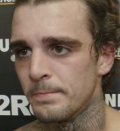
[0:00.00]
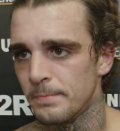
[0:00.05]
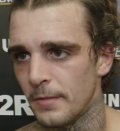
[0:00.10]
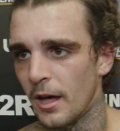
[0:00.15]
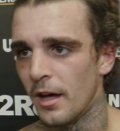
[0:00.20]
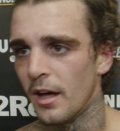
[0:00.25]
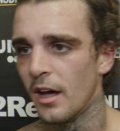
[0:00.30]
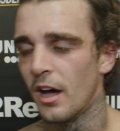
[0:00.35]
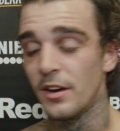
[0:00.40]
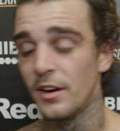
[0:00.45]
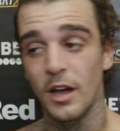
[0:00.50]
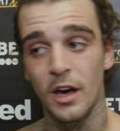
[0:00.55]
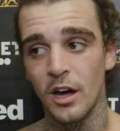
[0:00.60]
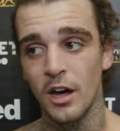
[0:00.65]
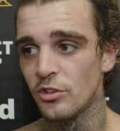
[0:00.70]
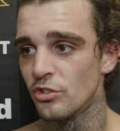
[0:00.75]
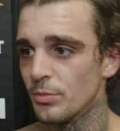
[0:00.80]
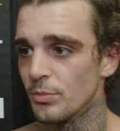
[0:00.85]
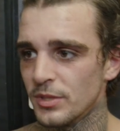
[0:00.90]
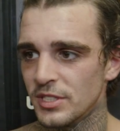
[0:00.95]
No,
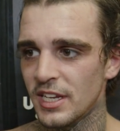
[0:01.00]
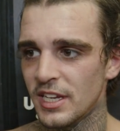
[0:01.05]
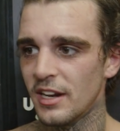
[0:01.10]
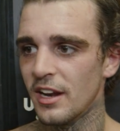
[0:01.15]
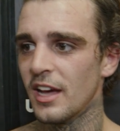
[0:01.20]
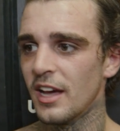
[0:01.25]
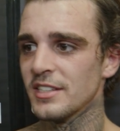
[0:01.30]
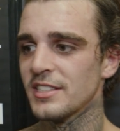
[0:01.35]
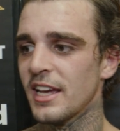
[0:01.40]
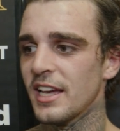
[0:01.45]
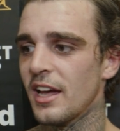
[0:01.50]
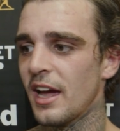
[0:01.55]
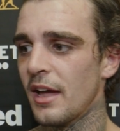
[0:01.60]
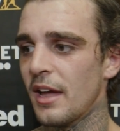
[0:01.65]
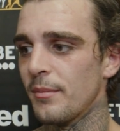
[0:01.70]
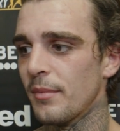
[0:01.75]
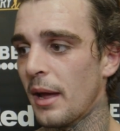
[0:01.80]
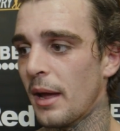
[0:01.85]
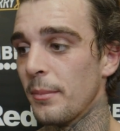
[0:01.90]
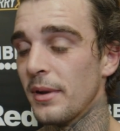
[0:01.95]
100%. Like I say, I
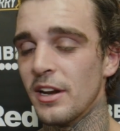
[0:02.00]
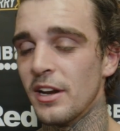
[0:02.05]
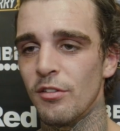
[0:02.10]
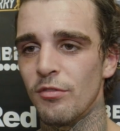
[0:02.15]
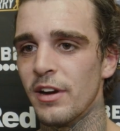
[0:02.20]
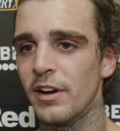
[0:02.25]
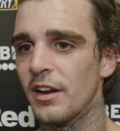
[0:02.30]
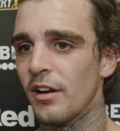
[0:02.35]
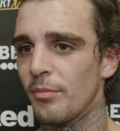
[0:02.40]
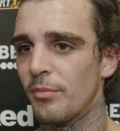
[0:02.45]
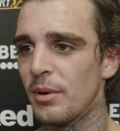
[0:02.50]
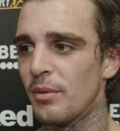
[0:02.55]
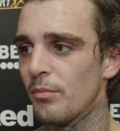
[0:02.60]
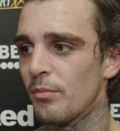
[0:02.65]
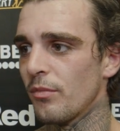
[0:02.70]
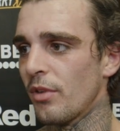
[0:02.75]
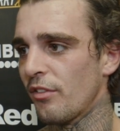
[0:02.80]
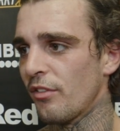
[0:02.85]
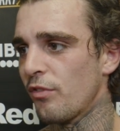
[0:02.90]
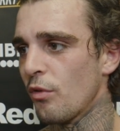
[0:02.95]
ain't been in the ring.
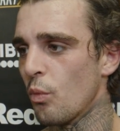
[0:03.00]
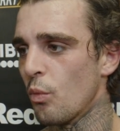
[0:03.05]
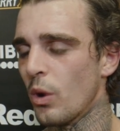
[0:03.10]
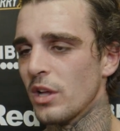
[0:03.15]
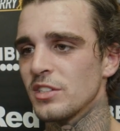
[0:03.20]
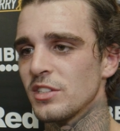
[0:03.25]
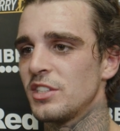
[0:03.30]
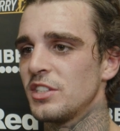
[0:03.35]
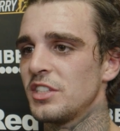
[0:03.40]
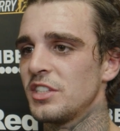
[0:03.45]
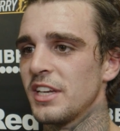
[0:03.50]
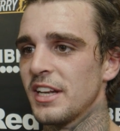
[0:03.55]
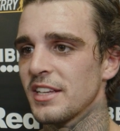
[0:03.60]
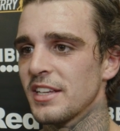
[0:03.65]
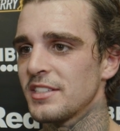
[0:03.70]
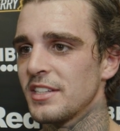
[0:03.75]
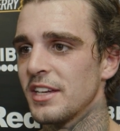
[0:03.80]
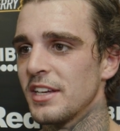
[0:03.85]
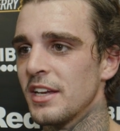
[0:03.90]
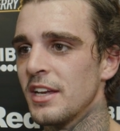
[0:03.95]
I fought once this year.
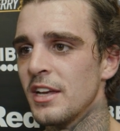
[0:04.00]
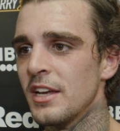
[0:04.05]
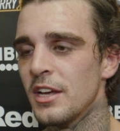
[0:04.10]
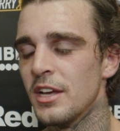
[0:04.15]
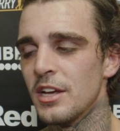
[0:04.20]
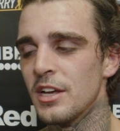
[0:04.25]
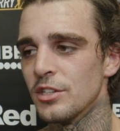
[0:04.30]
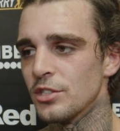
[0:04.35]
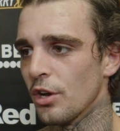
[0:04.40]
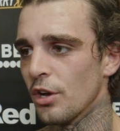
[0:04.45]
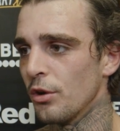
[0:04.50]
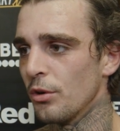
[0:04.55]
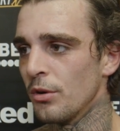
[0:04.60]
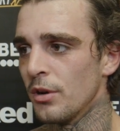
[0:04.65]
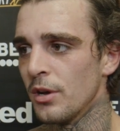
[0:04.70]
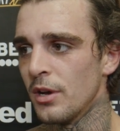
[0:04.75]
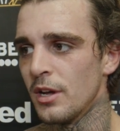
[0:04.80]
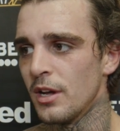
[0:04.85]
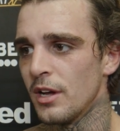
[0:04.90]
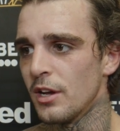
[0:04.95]
That's it. So
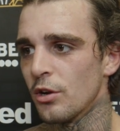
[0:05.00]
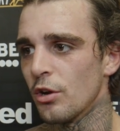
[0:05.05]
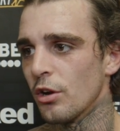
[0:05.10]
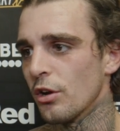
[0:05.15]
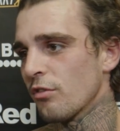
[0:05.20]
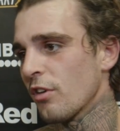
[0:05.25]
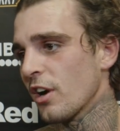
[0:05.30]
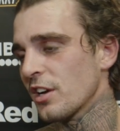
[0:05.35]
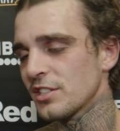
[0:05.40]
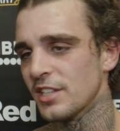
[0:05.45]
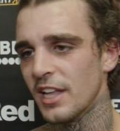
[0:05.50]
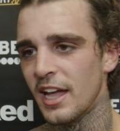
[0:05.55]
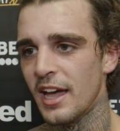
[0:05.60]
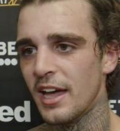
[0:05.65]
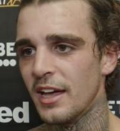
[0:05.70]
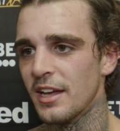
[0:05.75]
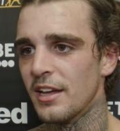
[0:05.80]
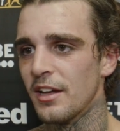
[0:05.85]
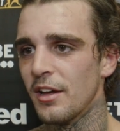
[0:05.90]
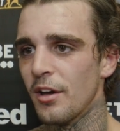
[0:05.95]
got the rust
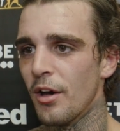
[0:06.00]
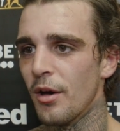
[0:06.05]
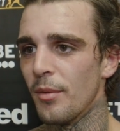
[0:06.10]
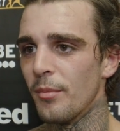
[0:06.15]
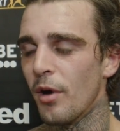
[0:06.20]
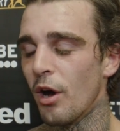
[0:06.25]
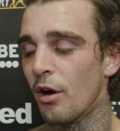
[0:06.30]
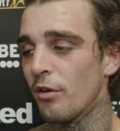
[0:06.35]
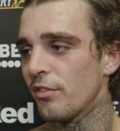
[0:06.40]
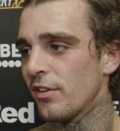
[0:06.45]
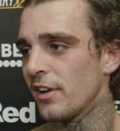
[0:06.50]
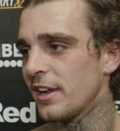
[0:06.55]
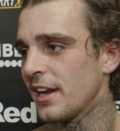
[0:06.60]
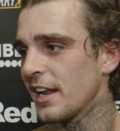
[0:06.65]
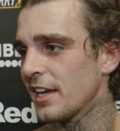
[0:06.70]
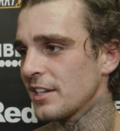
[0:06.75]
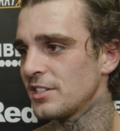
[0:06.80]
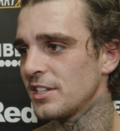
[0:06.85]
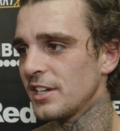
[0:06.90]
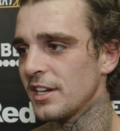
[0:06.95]
out. Hopefully
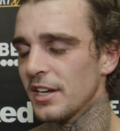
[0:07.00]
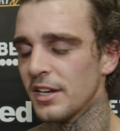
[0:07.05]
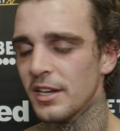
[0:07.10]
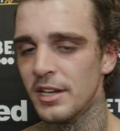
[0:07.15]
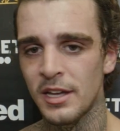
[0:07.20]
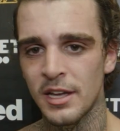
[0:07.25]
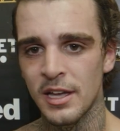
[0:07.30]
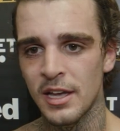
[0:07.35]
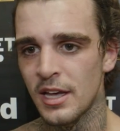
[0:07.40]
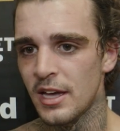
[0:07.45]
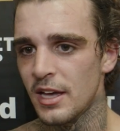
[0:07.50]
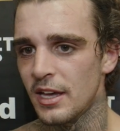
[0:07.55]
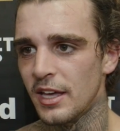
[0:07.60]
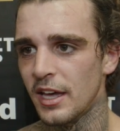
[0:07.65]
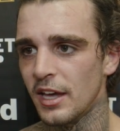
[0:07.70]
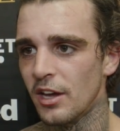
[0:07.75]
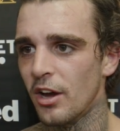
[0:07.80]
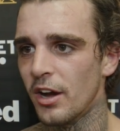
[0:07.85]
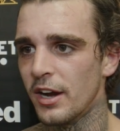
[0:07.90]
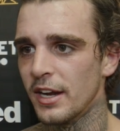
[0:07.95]
next year,
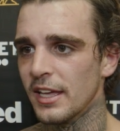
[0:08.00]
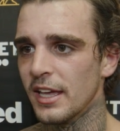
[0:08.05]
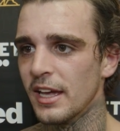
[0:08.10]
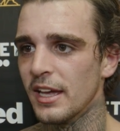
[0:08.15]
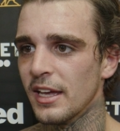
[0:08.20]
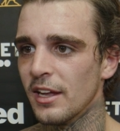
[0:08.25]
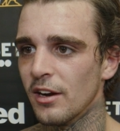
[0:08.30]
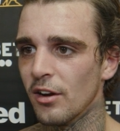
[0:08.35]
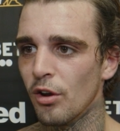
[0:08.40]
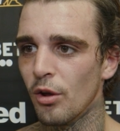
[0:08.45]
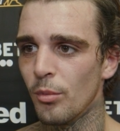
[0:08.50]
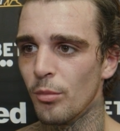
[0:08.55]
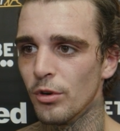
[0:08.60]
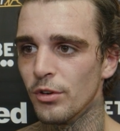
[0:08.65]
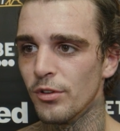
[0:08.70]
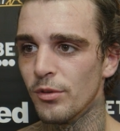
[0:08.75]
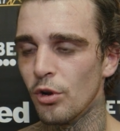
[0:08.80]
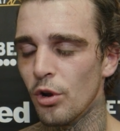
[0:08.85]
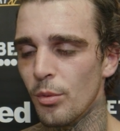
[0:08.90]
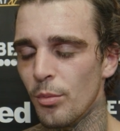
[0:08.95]
get going again, getting a lot
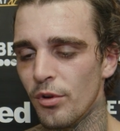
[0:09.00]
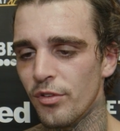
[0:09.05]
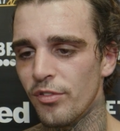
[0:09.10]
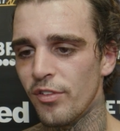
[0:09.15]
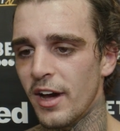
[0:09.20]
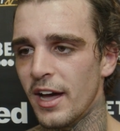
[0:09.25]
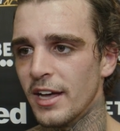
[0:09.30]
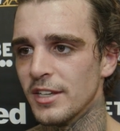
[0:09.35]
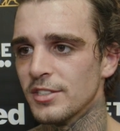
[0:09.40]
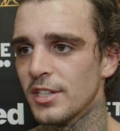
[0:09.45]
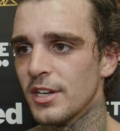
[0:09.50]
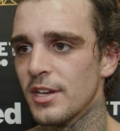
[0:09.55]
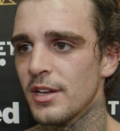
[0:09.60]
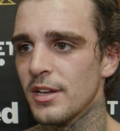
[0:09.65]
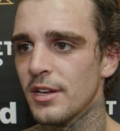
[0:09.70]
more fights.